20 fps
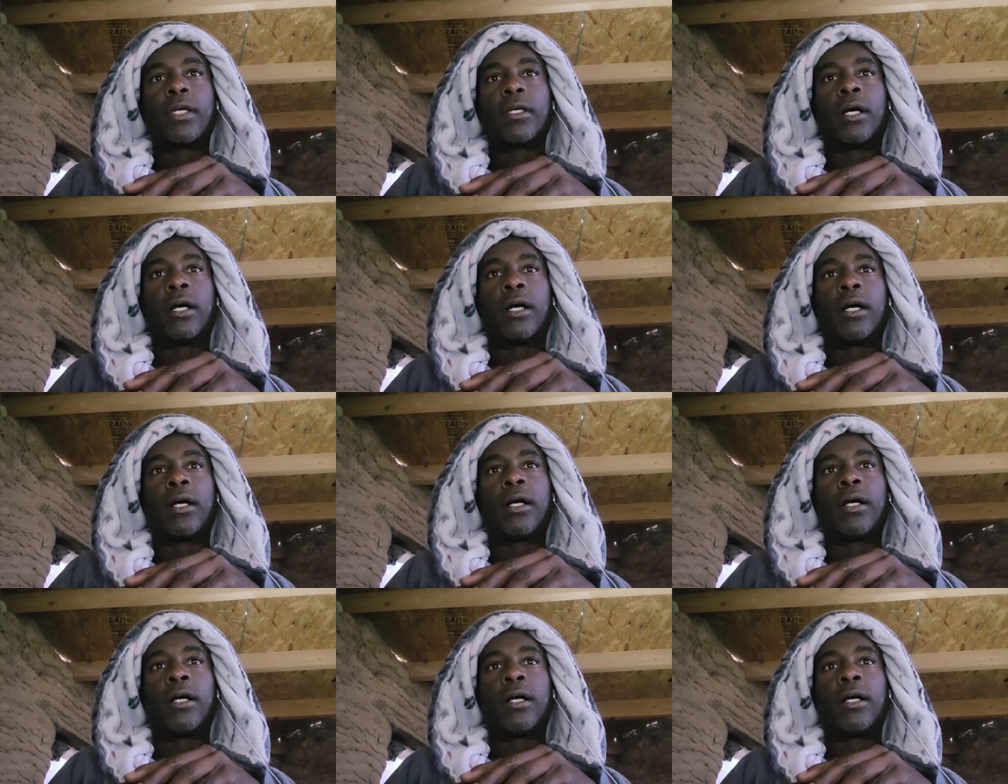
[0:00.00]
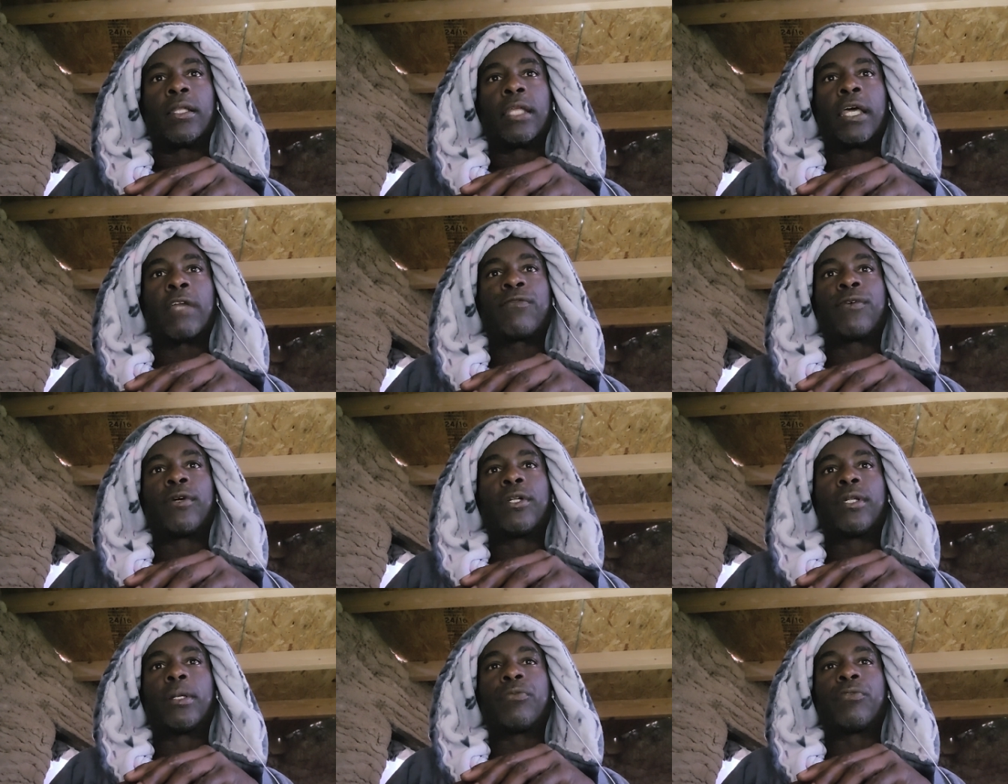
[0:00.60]
That
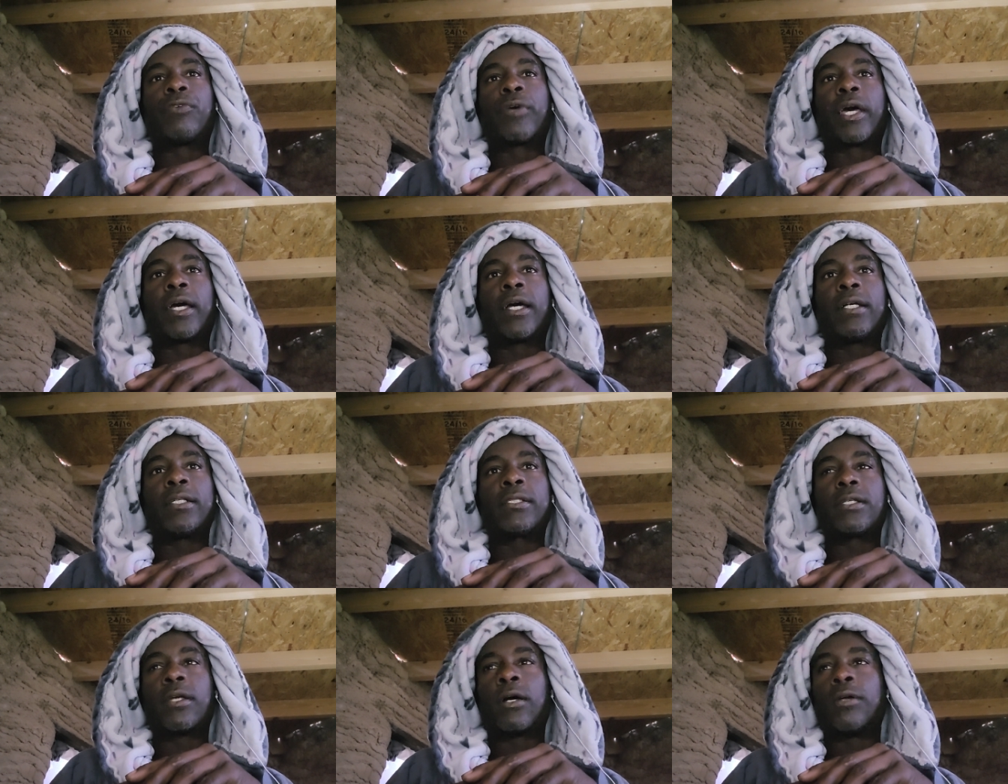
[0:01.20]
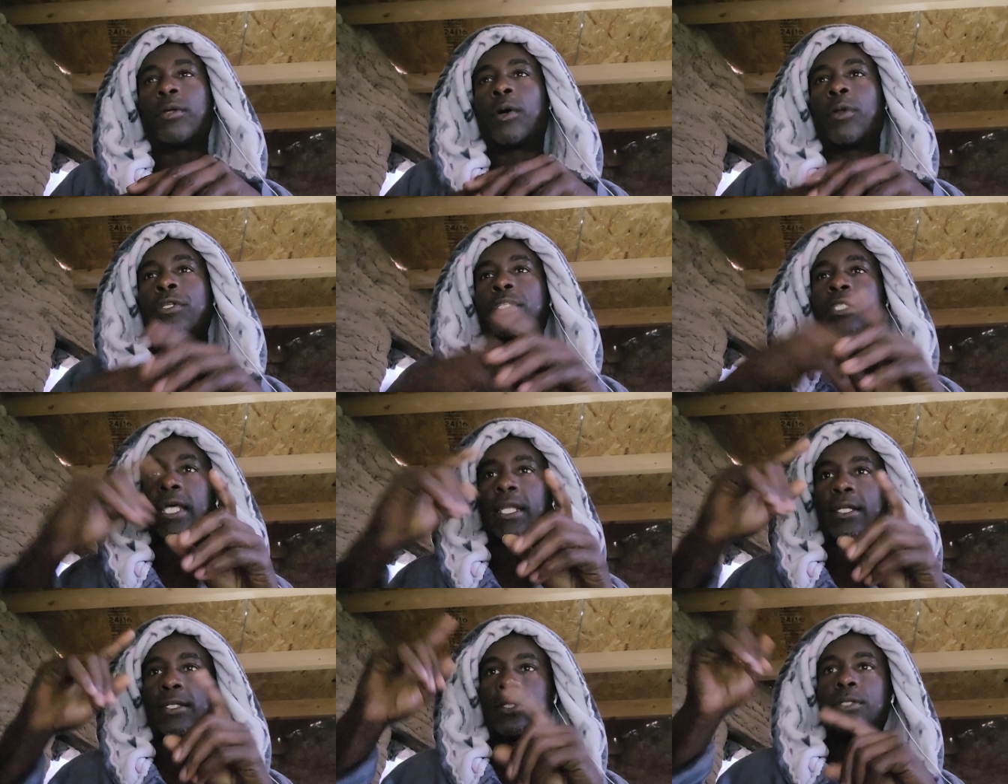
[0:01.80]
filled up fast.
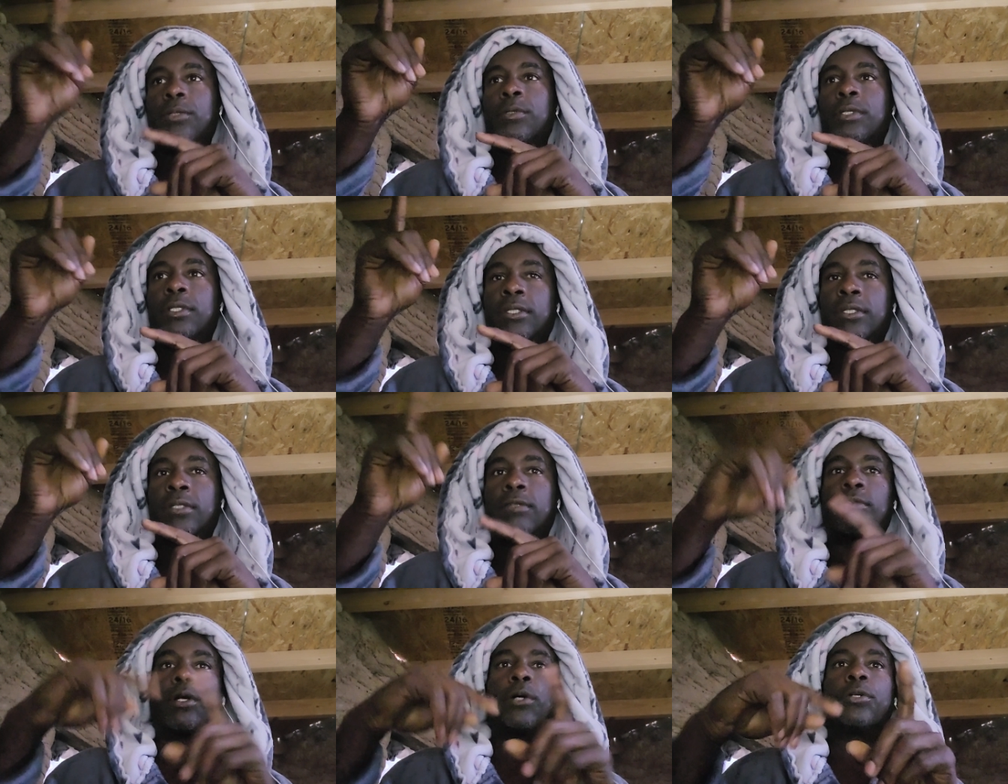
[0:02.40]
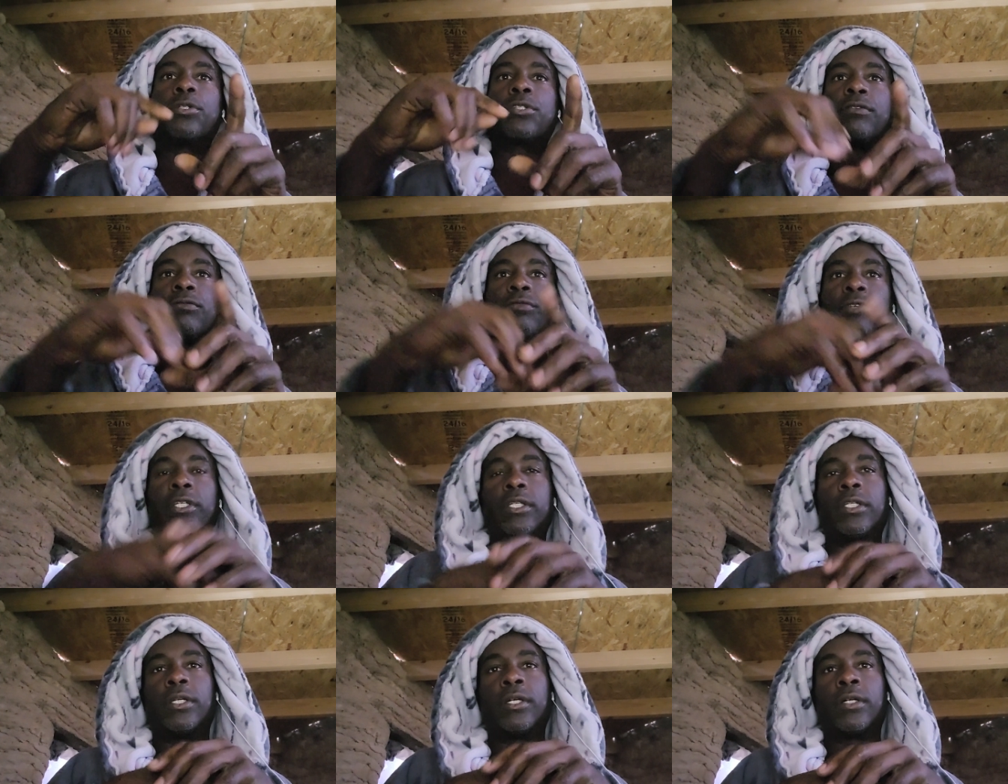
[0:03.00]
This had to do with the erosion
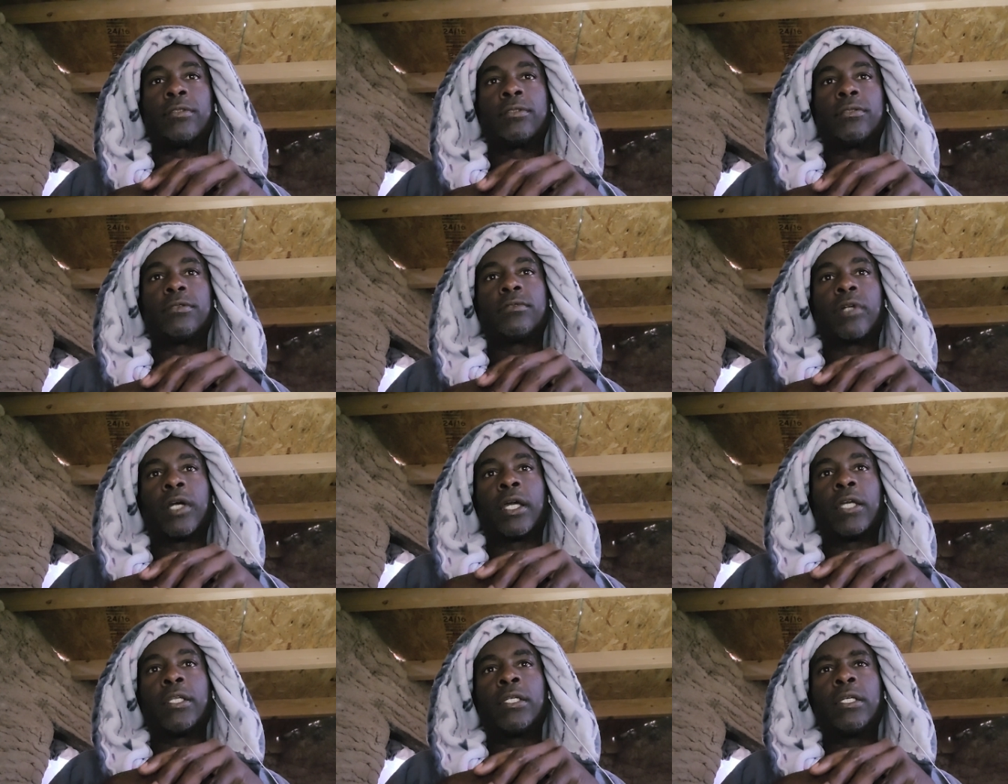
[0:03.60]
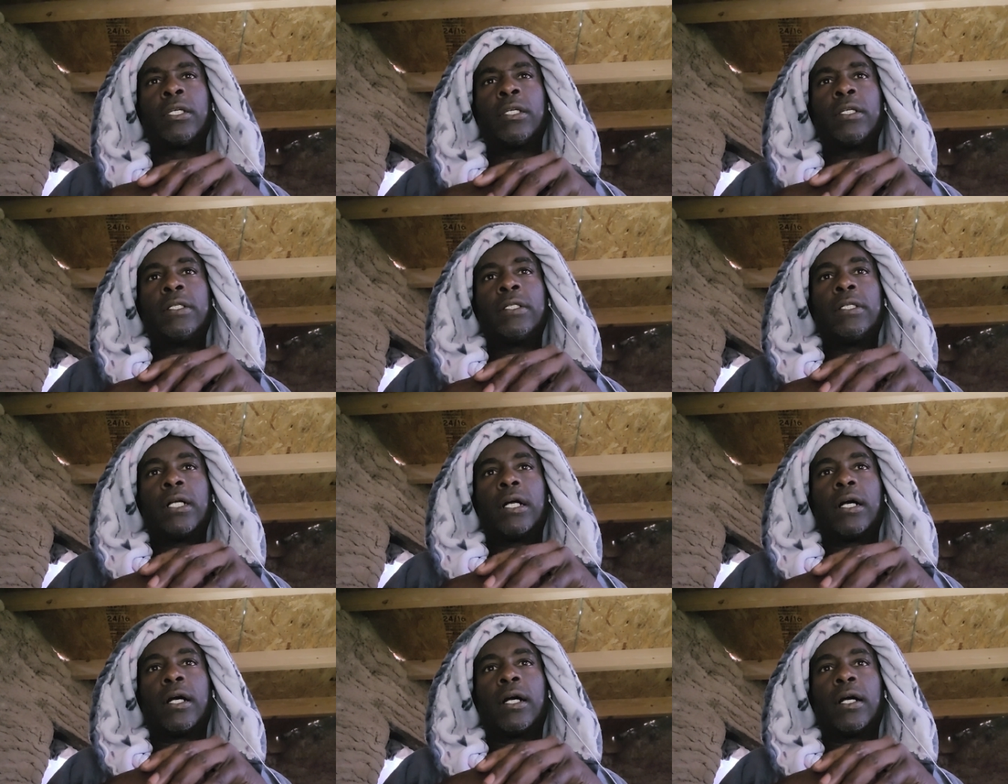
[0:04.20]
video, right?
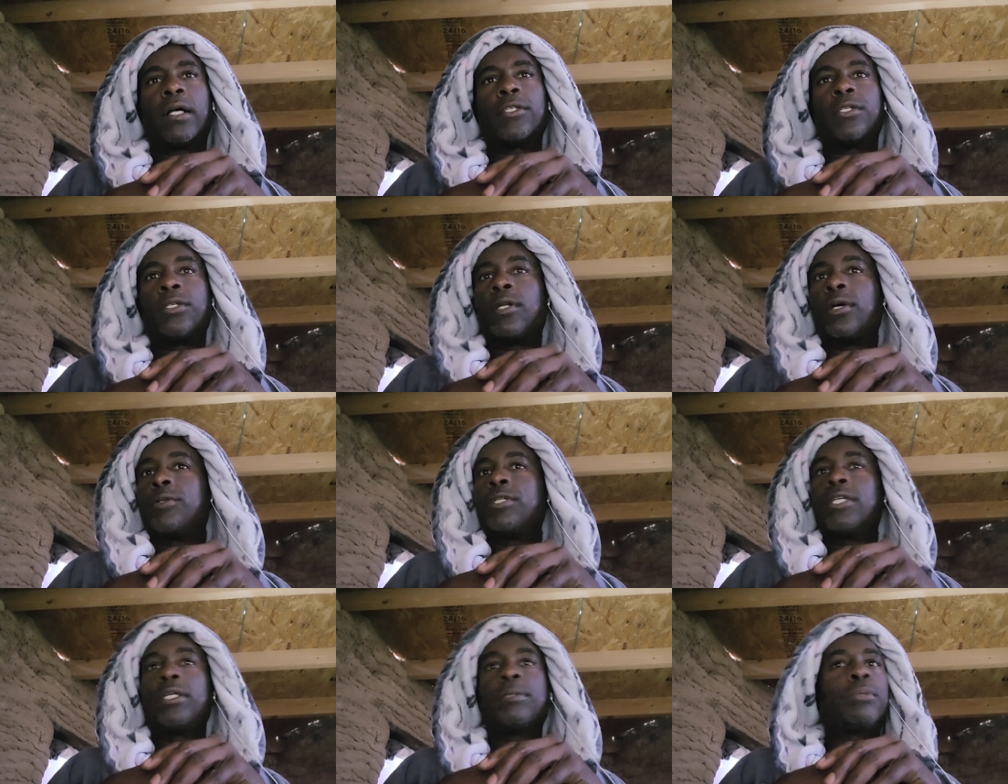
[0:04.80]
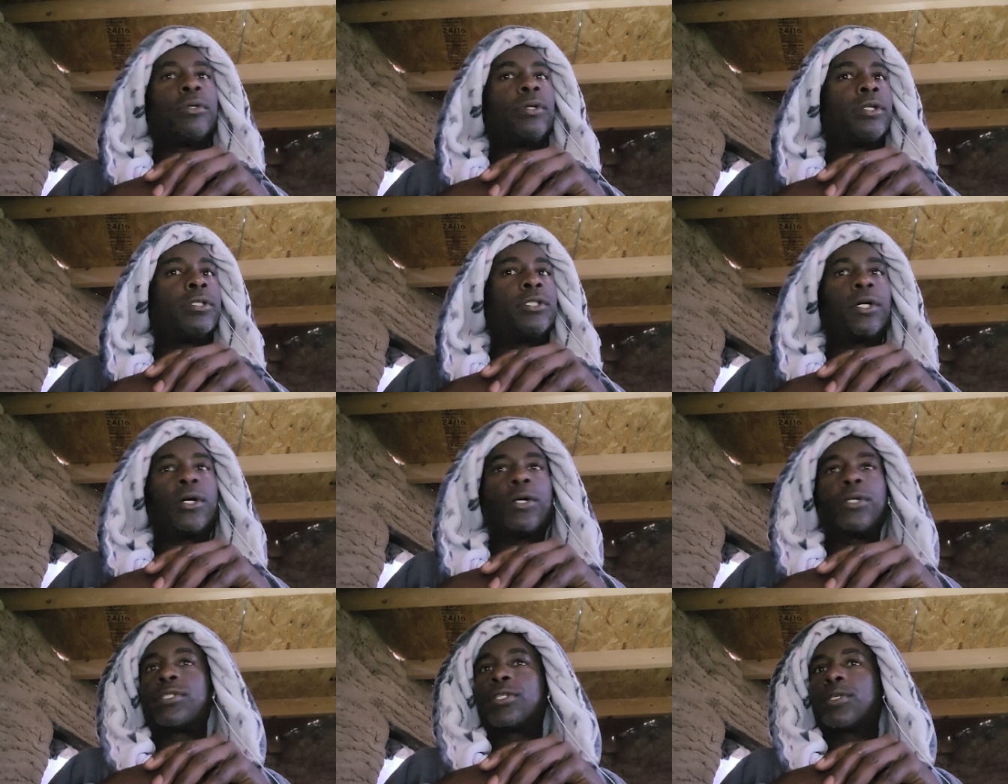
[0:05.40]
You don't need
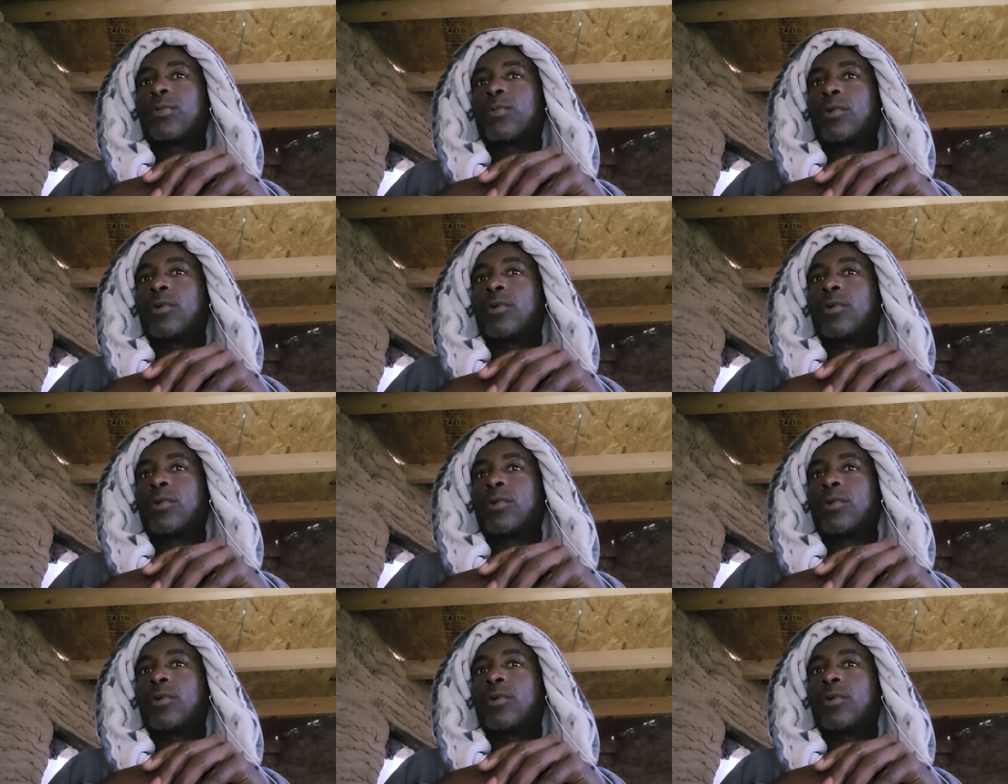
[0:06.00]
bulldozers to